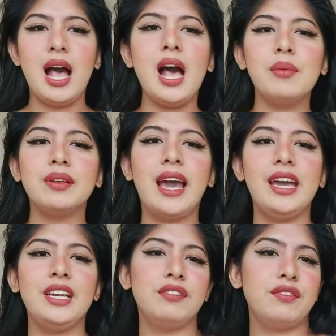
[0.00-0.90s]

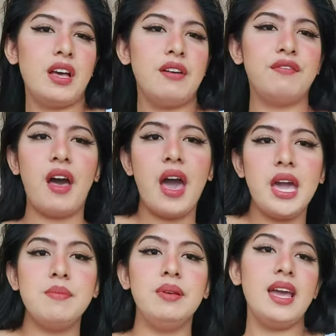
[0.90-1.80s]
kind of
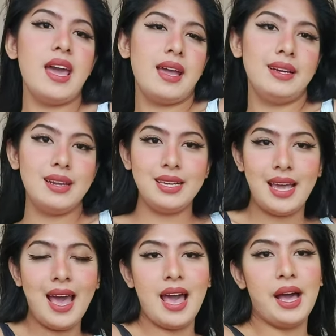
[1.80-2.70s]
vibe. And
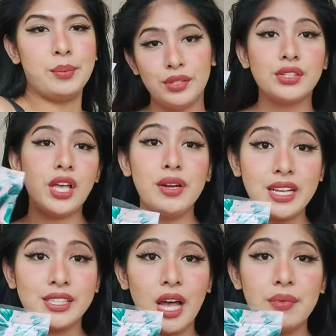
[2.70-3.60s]
yeah, so
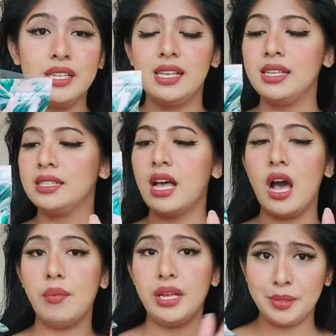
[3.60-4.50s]
next up, this is
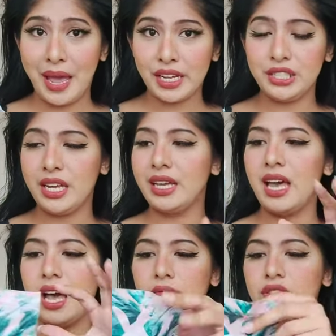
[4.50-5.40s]
its packaging.
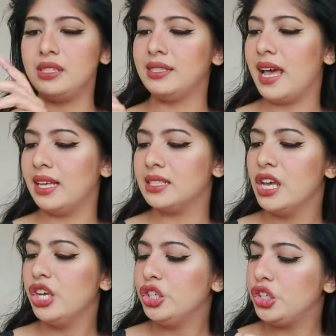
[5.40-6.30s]
Just says
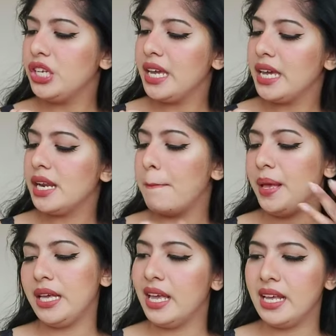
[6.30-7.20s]
Shein
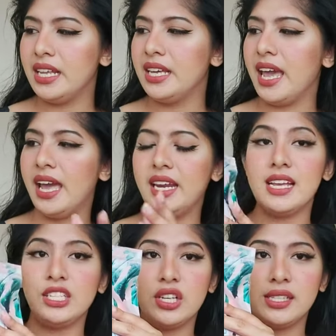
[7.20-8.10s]
bikini, and
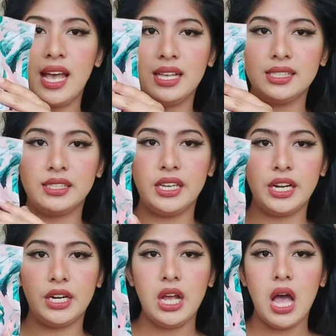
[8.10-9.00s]
it just has
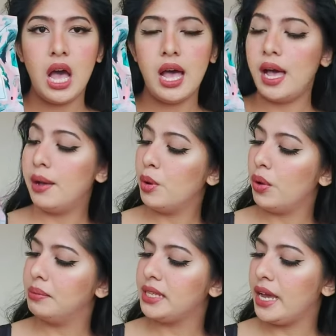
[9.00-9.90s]
their
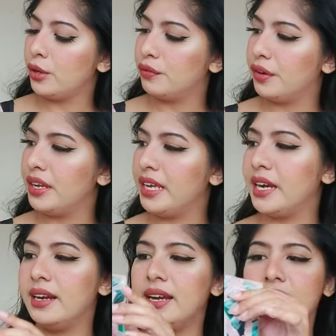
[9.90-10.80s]
website over
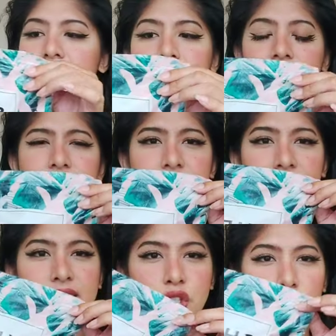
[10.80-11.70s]
here, and it's
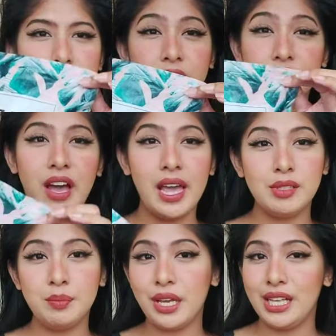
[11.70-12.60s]
like the tropical
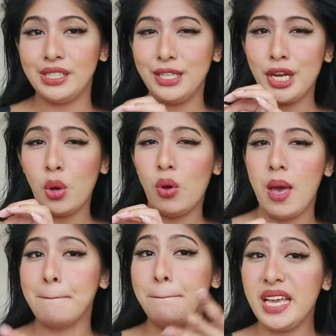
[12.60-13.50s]
vibes because, you know,
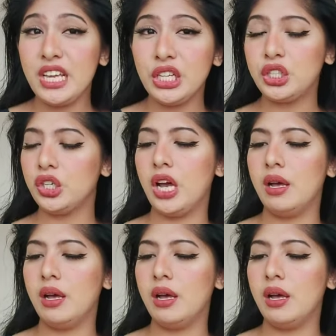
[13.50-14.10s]
beach,